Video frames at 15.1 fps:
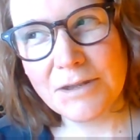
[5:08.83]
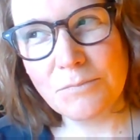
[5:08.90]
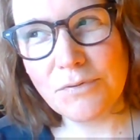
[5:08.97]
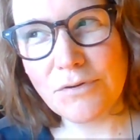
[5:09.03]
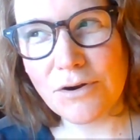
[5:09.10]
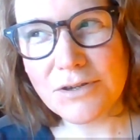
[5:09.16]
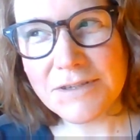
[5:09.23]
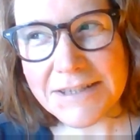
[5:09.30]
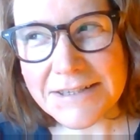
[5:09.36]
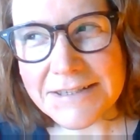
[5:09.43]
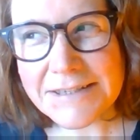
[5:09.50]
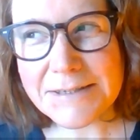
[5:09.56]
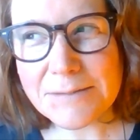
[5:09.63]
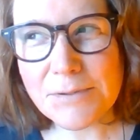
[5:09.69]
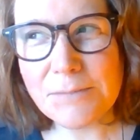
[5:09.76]

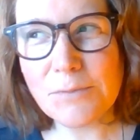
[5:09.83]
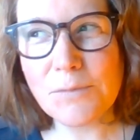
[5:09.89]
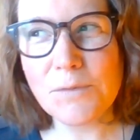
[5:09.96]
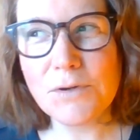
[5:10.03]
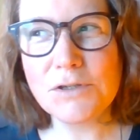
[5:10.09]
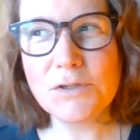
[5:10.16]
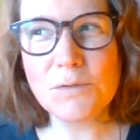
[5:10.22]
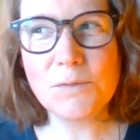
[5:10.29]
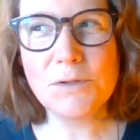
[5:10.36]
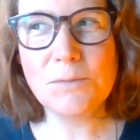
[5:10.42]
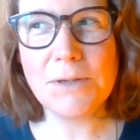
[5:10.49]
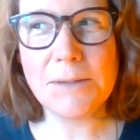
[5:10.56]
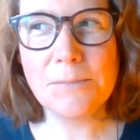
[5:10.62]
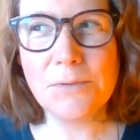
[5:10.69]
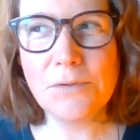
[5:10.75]
processes that people want to do with
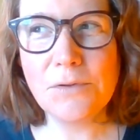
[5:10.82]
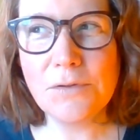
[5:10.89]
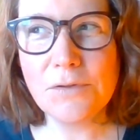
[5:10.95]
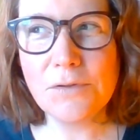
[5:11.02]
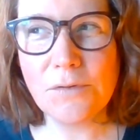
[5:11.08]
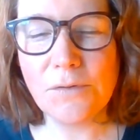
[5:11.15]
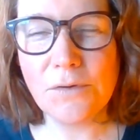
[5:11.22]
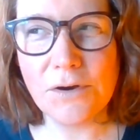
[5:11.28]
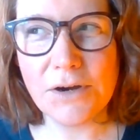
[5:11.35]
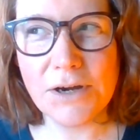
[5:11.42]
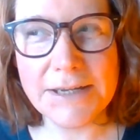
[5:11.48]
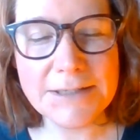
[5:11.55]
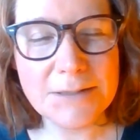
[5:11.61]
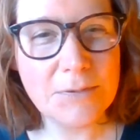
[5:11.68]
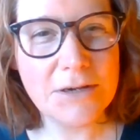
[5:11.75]
people or
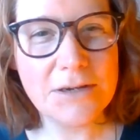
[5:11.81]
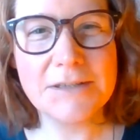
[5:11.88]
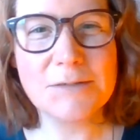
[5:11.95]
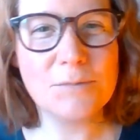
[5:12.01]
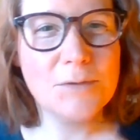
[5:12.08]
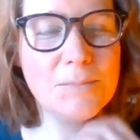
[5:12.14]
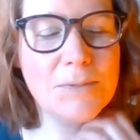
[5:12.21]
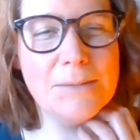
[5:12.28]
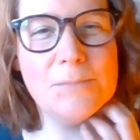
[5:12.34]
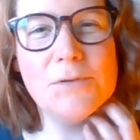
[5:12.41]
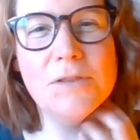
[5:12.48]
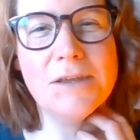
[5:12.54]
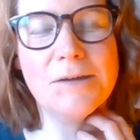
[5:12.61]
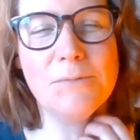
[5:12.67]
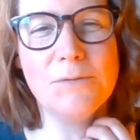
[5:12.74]
experience with people,
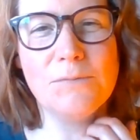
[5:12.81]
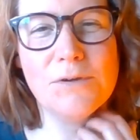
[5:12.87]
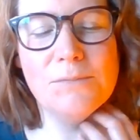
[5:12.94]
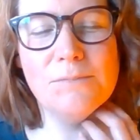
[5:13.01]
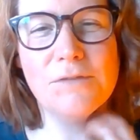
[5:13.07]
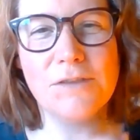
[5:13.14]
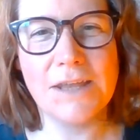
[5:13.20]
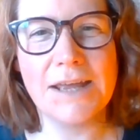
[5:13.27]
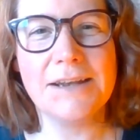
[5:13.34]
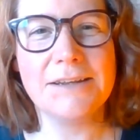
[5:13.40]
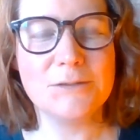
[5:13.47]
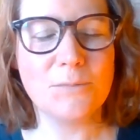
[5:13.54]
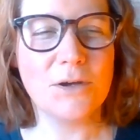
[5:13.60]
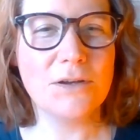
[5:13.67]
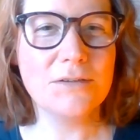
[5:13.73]
there'll be room for that
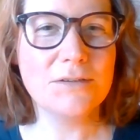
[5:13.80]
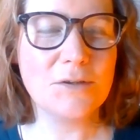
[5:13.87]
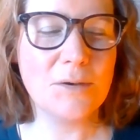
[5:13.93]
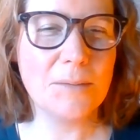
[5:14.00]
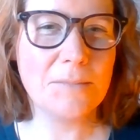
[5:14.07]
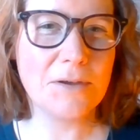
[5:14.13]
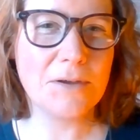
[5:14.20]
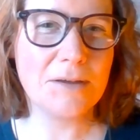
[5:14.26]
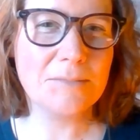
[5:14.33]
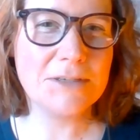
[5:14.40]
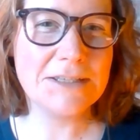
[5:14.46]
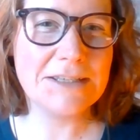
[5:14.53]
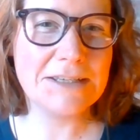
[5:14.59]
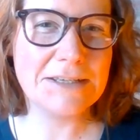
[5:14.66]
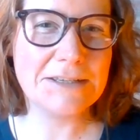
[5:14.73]
as well. So I'm
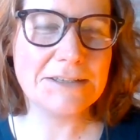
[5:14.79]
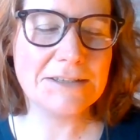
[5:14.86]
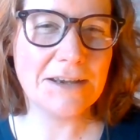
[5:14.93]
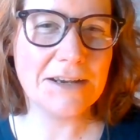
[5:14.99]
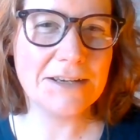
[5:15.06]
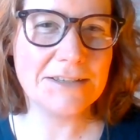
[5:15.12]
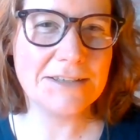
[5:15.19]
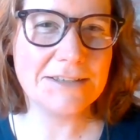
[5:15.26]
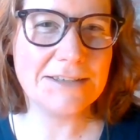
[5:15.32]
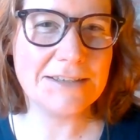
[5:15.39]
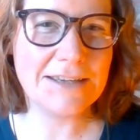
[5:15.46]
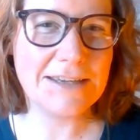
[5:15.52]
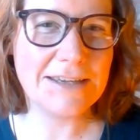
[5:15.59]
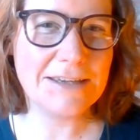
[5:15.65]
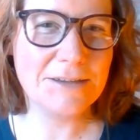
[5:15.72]
just excited to
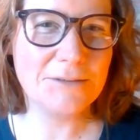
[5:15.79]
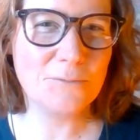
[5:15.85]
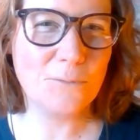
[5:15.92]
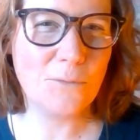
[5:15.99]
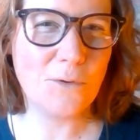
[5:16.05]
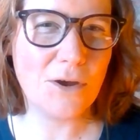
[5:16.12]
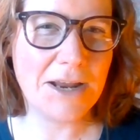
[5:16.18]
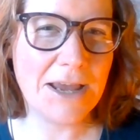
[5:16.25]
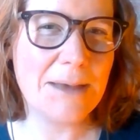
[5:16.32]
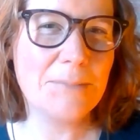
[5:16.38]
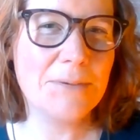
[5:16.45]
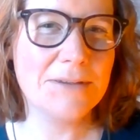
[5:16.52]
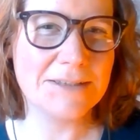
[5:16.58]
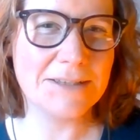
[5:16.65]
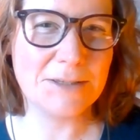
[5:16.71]
see what
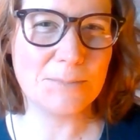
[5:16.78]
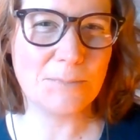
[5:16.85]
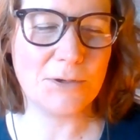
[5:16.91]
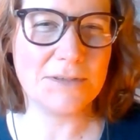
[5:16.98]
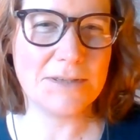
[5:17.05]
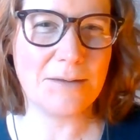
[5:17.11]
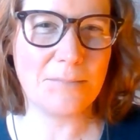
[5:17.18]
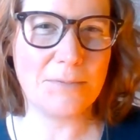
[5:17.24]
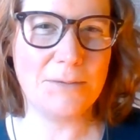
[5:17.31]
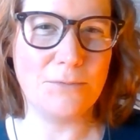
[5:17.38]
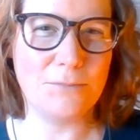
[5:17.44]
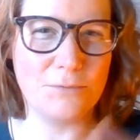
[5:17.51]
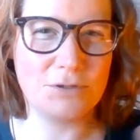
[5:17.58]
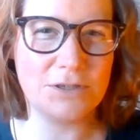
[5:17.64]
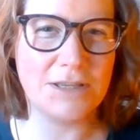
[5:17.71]
happens, I suppose, how people
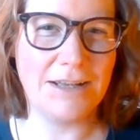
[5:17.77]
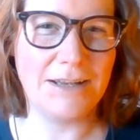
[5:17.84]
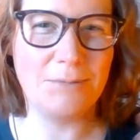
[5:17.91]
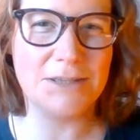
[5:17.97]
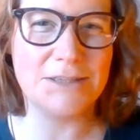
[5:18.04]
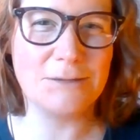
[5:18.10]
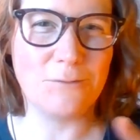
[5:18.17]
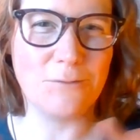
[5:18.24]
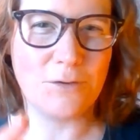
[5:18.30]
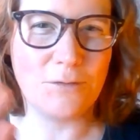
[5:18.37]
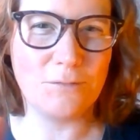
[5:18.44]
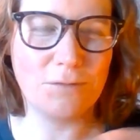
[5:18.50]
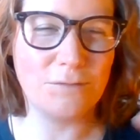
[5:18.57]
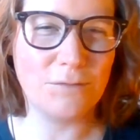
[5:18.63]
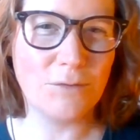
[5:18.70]
push the limits of
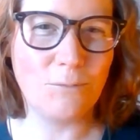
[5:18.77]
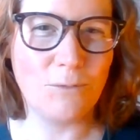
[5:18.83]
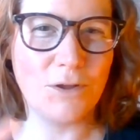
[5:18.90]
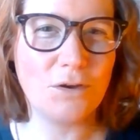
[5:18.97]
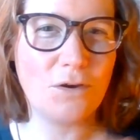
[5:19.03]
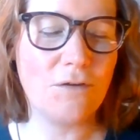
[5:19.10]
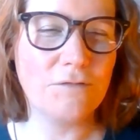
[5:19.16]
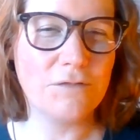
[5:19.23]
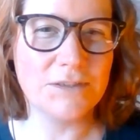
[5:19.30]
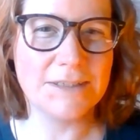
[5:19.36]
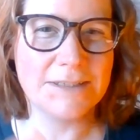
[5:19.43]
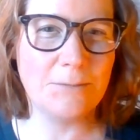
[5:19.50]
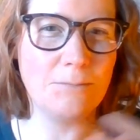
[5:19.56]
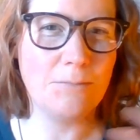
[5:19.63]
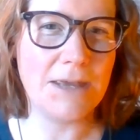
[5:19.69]
what the conference
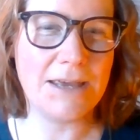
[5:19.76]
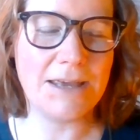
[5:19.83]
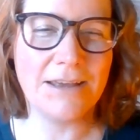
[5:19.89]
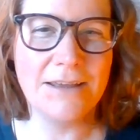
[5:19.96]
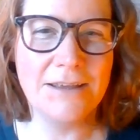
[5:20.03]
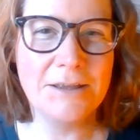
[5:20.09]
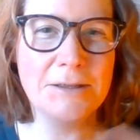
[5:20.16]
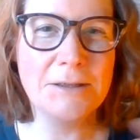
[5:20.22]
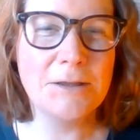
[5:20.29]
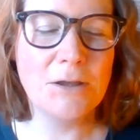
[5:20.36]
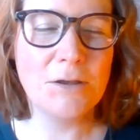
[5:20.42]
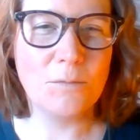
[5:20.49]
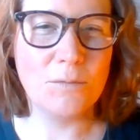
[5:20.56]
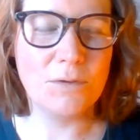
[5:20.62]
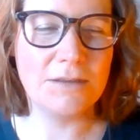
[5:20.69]
can be
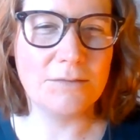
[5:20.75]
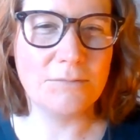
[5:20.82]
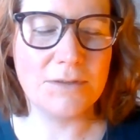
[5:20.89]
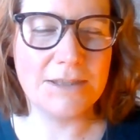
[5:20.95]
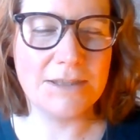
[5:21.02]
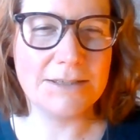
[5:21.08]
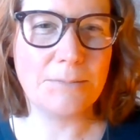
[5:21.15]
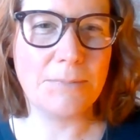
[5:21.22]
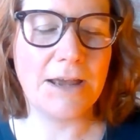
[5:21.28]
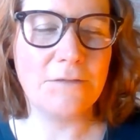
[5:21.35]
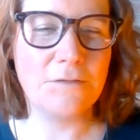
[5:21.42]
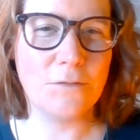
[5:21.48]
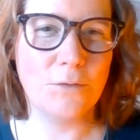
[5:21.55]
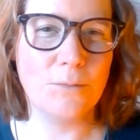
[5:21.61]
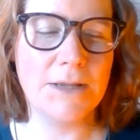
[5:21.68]
with this
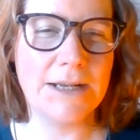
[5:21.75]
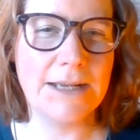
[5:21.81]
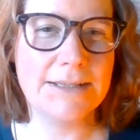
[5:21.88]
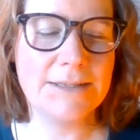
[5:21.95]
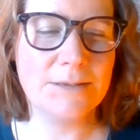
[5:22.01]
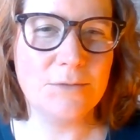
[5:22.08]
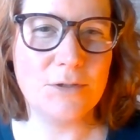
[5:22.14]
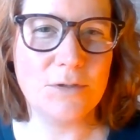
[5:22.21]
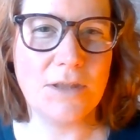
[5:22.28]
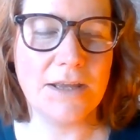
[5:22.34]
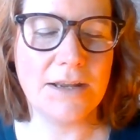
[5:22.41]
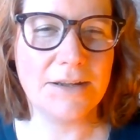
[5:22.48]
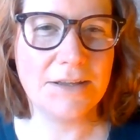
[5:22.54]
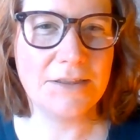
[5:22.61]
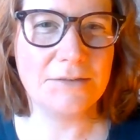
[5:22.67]
platform that lets them do that.
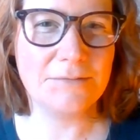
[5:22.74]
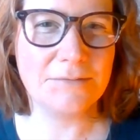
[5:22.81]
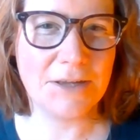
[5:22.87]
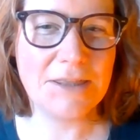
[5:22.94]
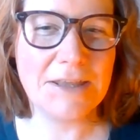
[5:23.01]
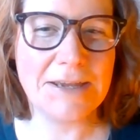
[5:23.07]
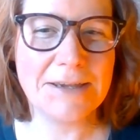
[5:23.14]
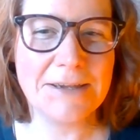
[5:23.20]
I think.